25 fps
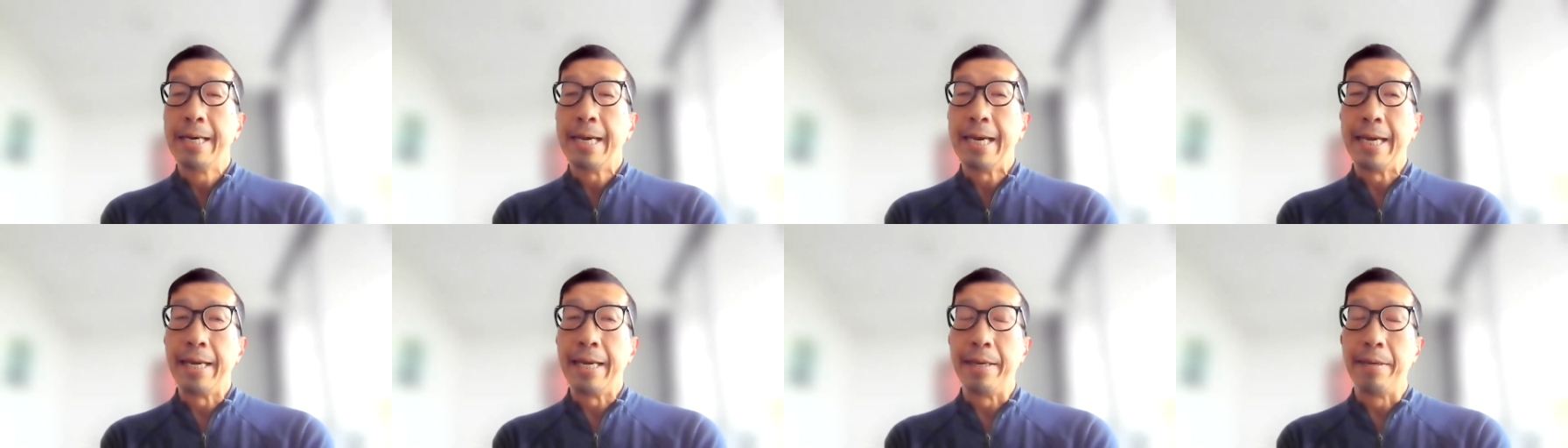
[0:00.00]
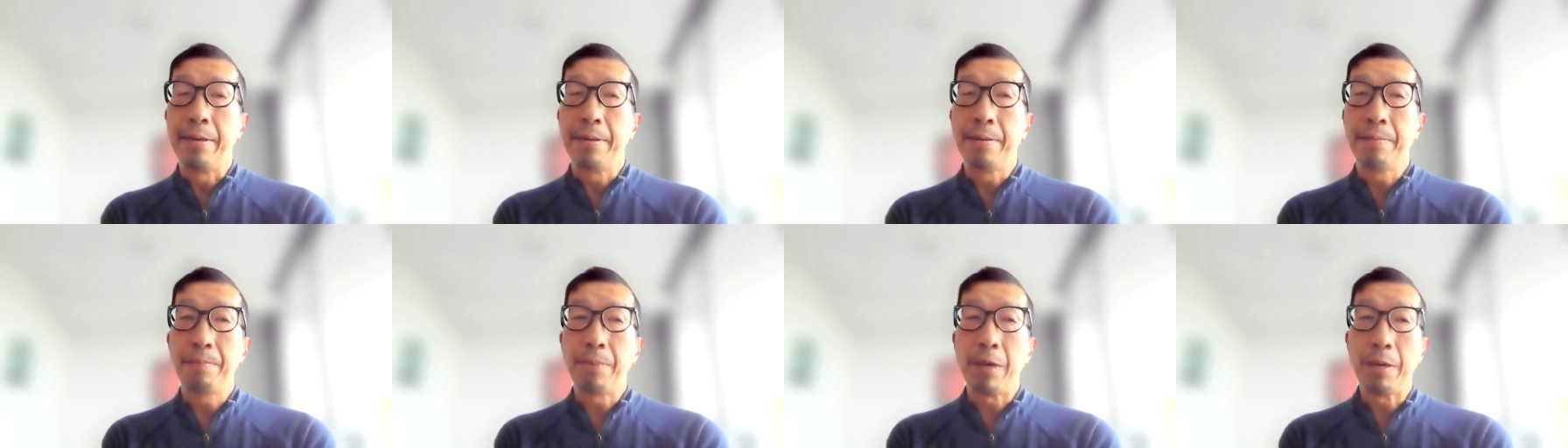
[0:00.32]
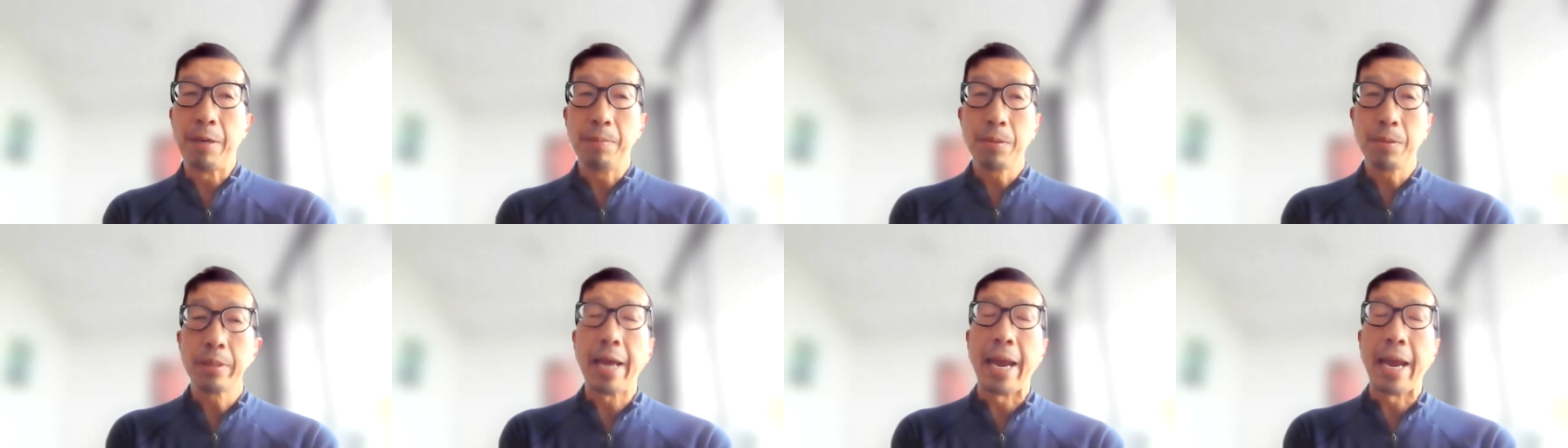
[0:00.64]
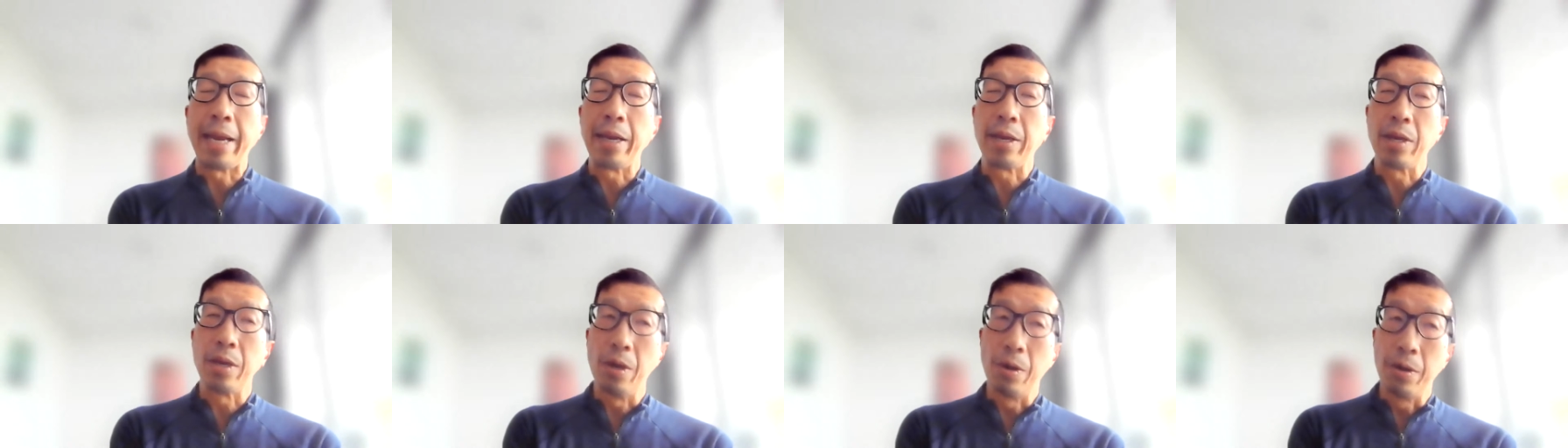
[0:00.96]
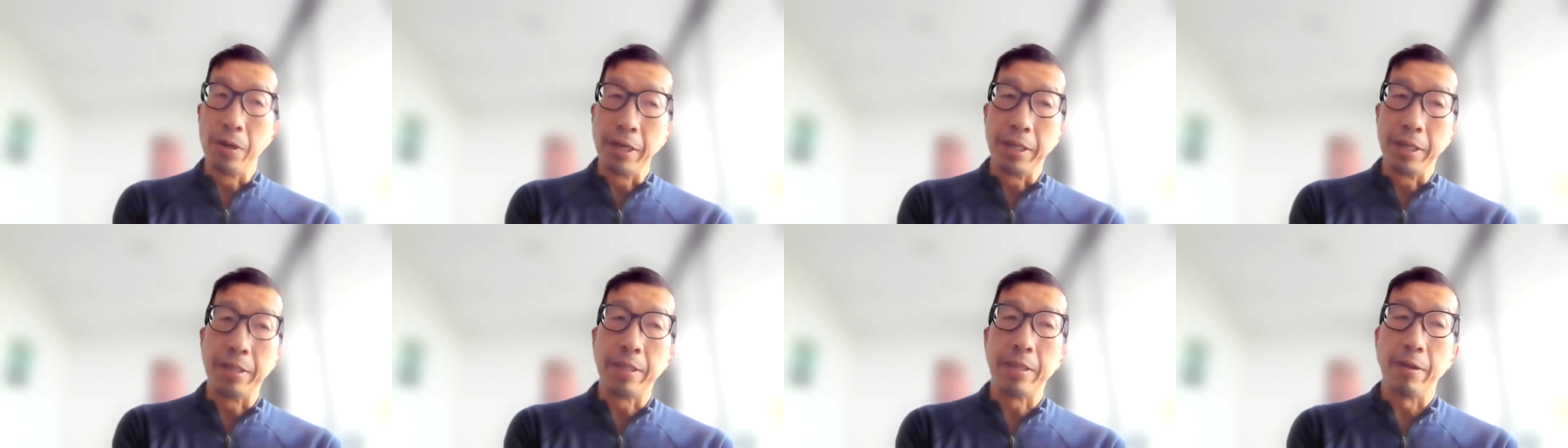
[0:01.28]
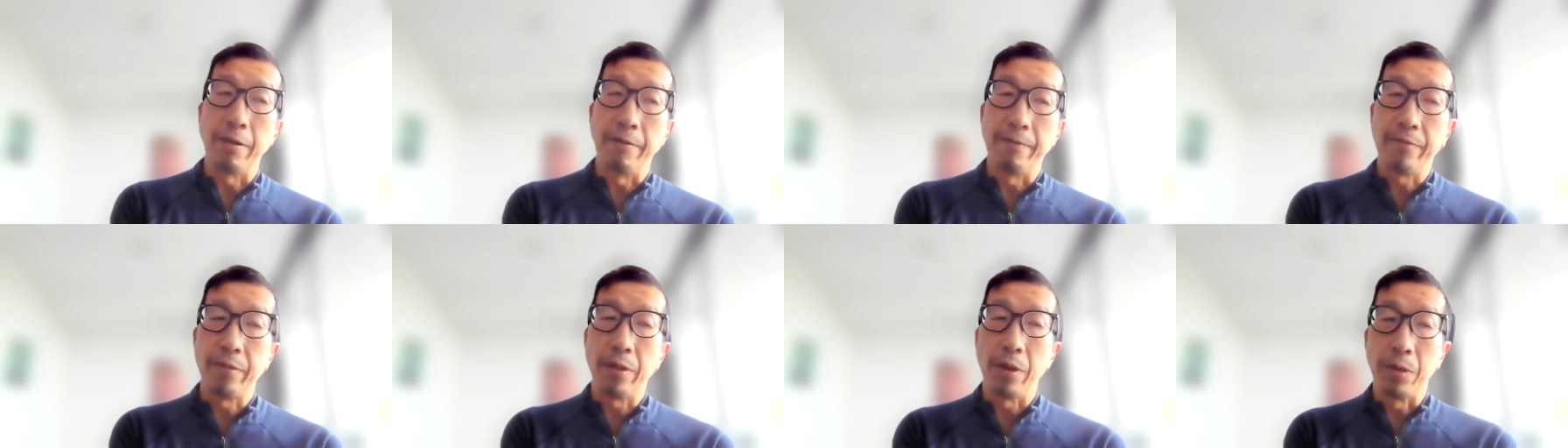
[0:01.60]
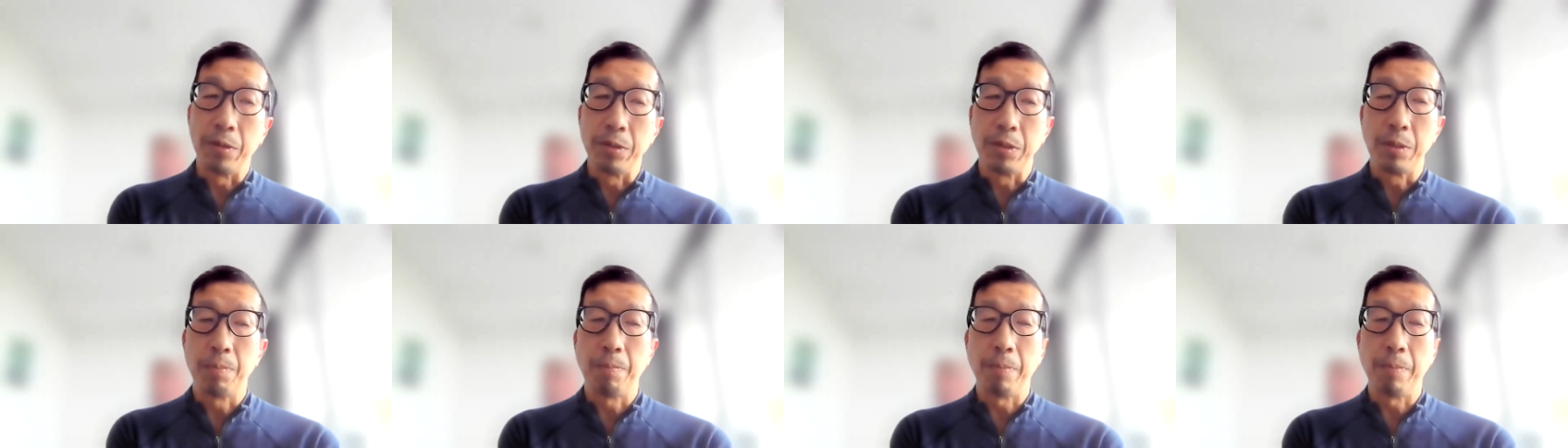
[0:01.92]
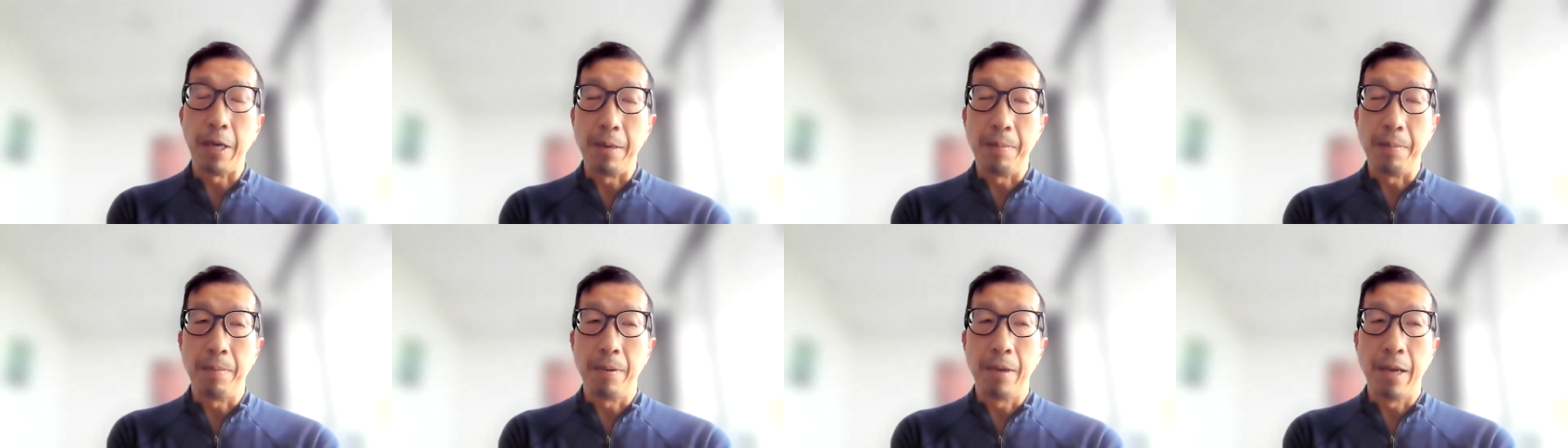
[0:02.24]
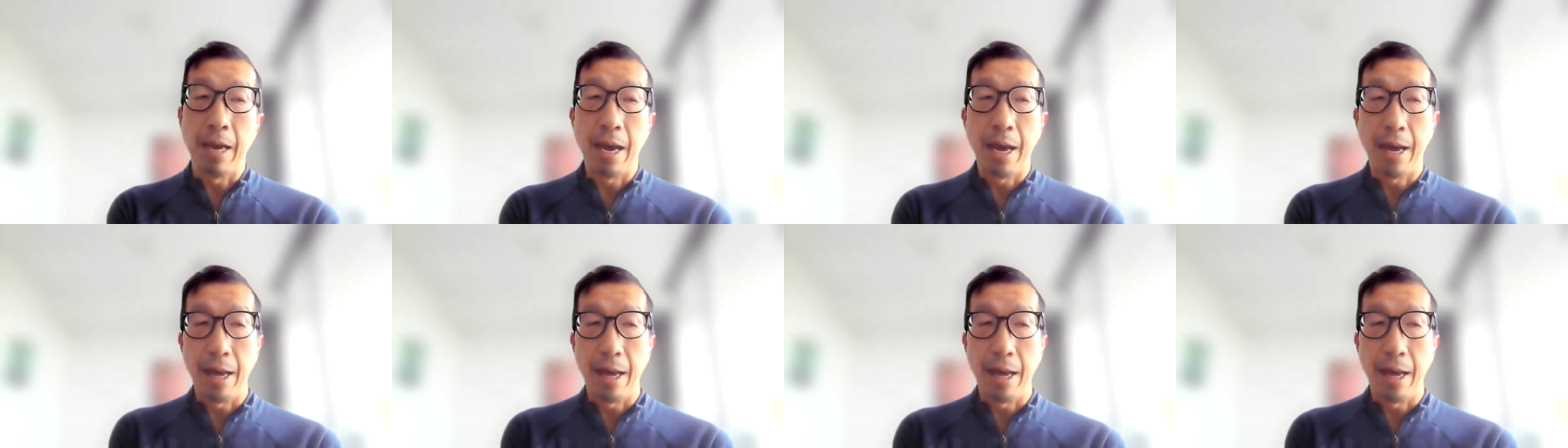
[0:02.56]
And people take notice of those people,